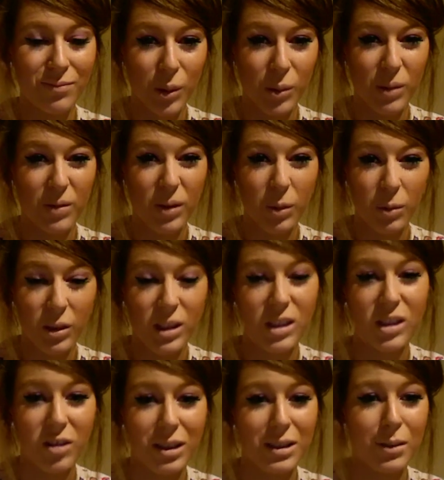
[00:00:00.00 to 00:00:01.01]
probably if I wanted
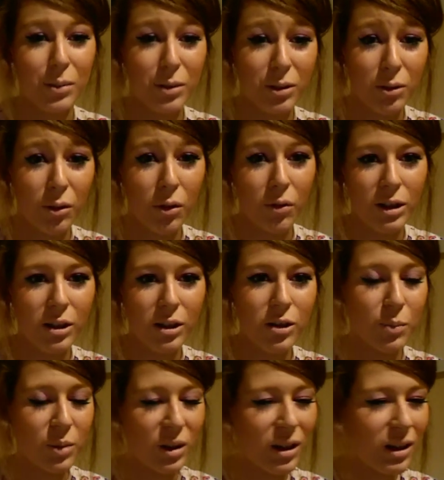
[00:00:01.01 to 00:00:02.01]
to dress up as an
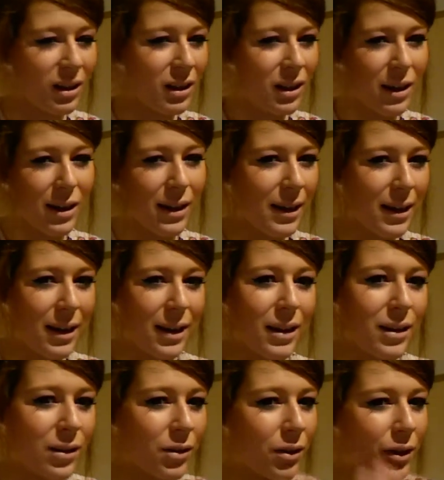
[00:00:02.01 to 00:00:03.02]
orange, but
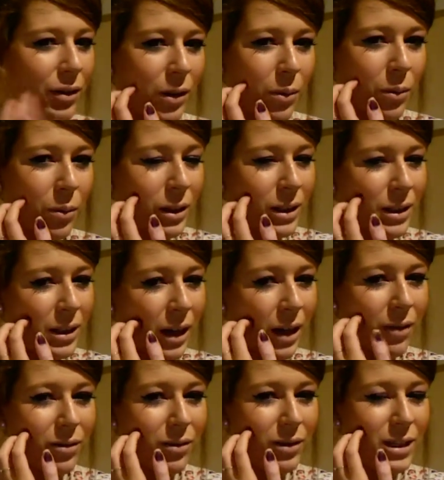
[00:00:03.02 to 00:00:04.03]
not if I wanted to
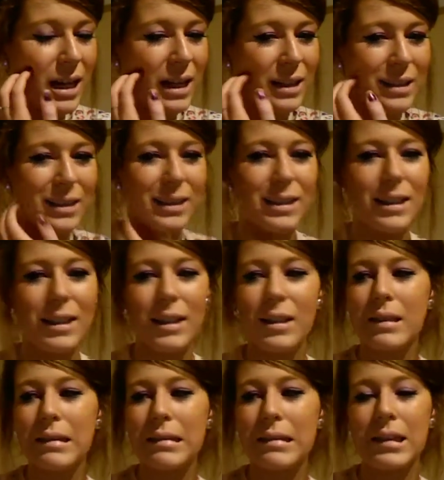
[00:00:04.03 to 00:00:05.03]
have tan
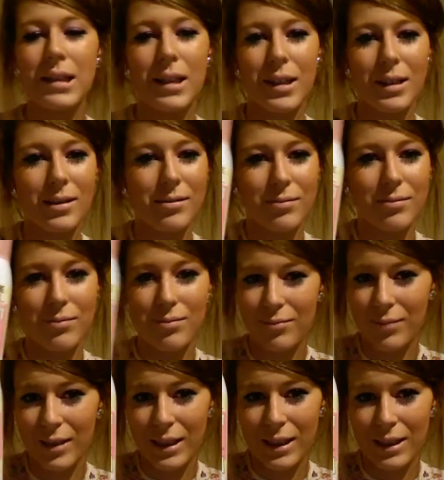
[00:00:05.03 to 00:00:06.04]
skin. So
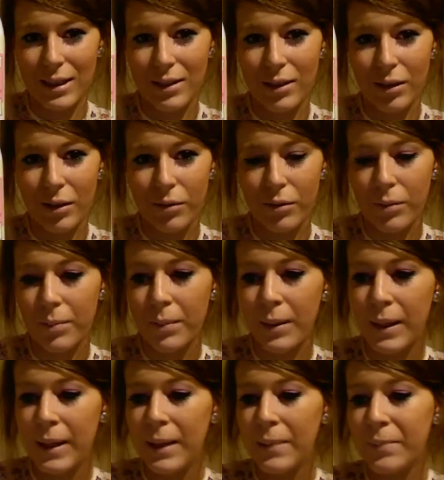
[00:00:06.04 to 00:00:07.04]
it's a no from
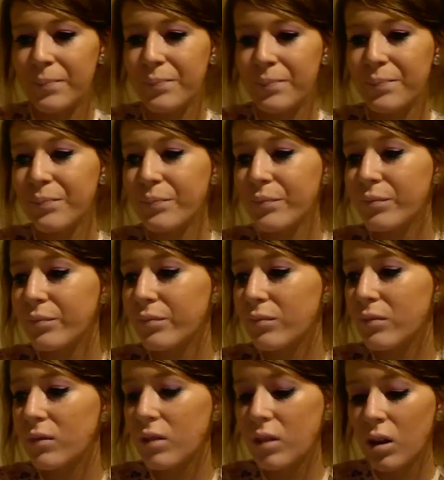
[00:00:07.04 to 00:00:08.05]
me.
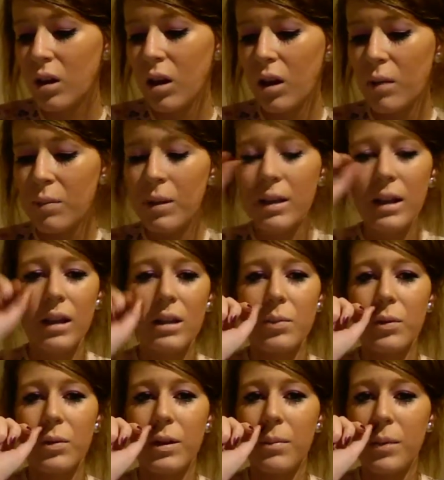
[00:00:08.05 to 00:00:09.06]
And that's
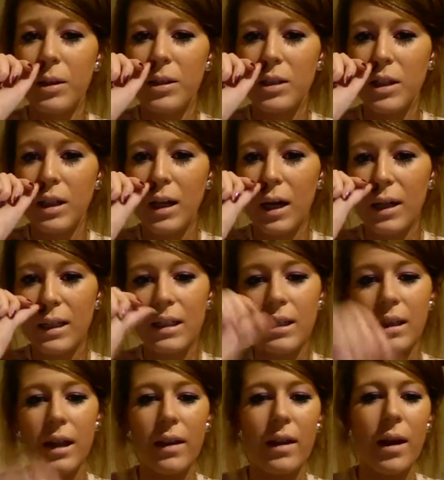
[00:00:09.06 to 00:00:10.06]
pretty much it. I
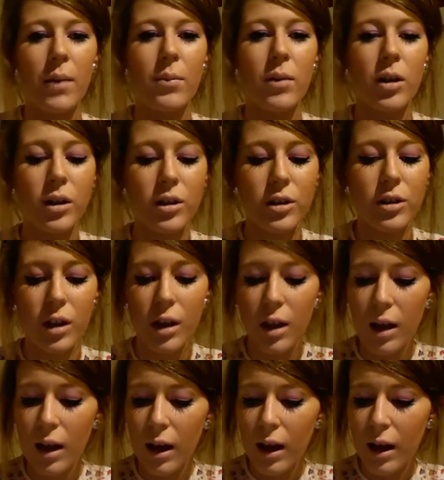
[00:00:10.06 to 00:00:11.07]
didn't get that much,
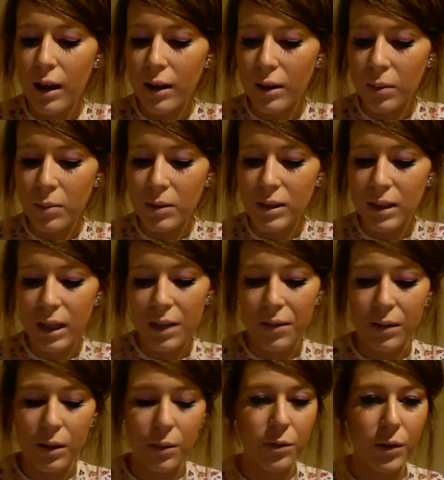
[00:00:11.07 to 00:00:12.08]
as I'm
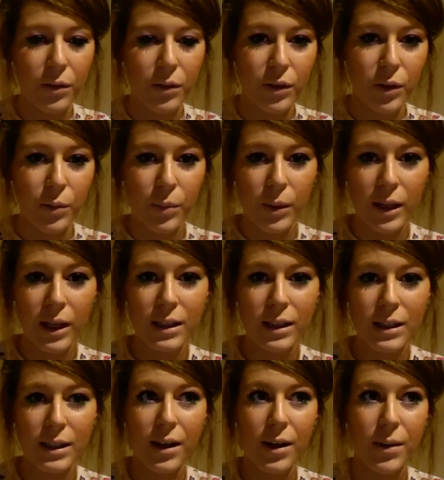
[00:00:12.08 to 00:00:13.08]
saving up for a few
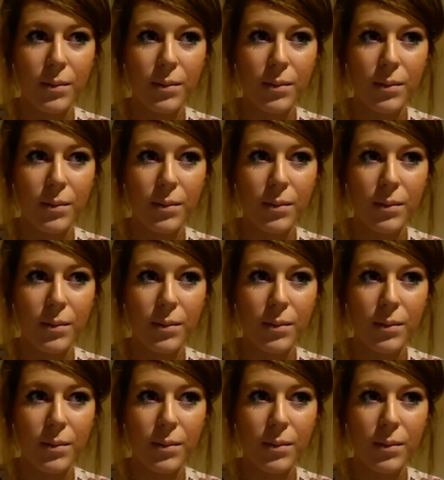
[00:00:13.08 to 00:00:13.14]
bits.